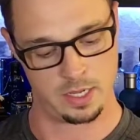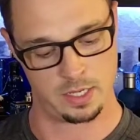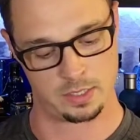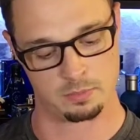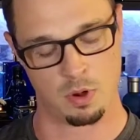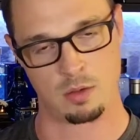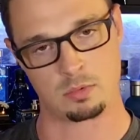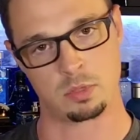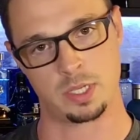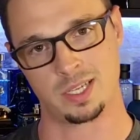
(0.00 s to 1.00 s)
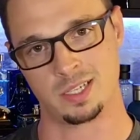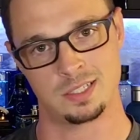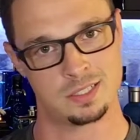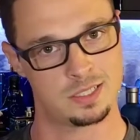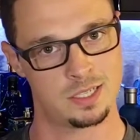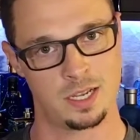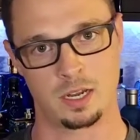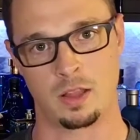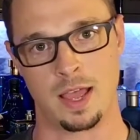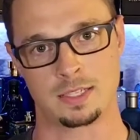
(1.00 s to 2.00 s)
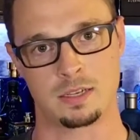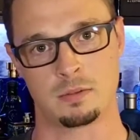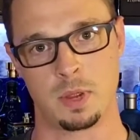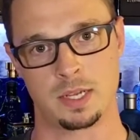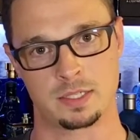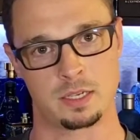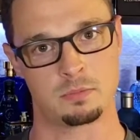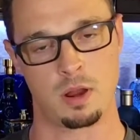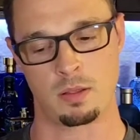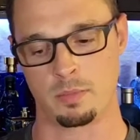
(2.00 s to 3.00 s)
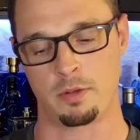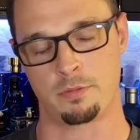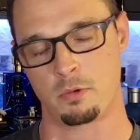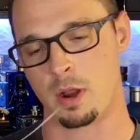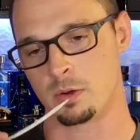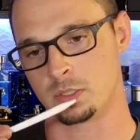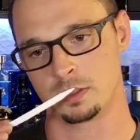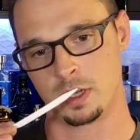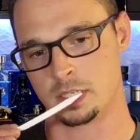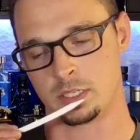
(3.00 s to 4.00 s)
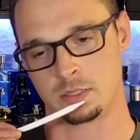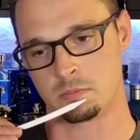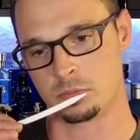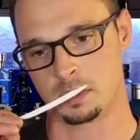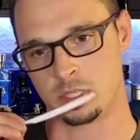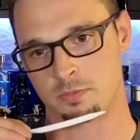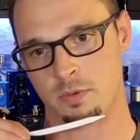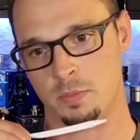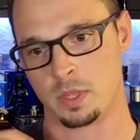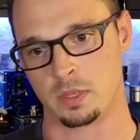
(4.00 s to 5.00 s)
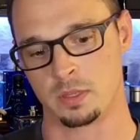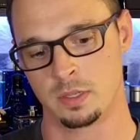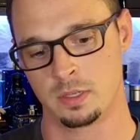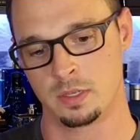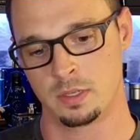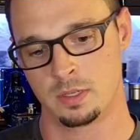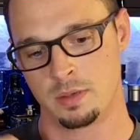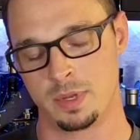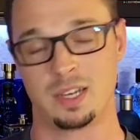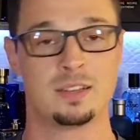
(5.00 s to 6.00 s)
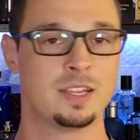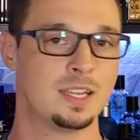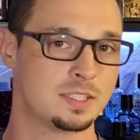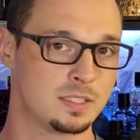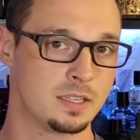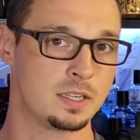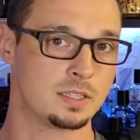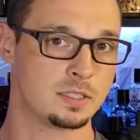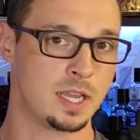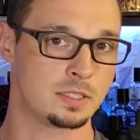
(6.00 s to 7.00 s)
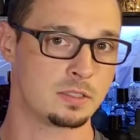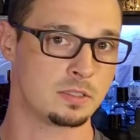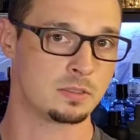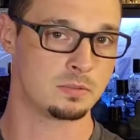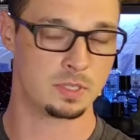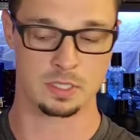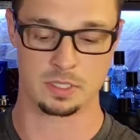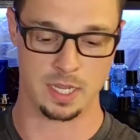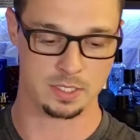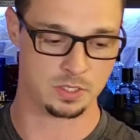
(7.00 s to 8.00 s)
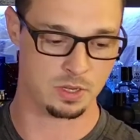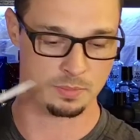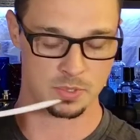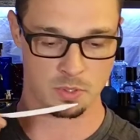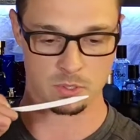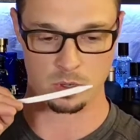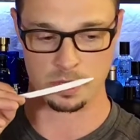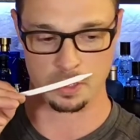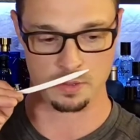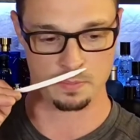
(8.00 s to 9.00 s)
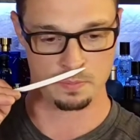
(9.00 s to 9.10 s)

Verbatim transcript: it's probably going to last on my skin probably about four hours. I just just from the I mean, it's it's a test it's a test strip, so it's hard to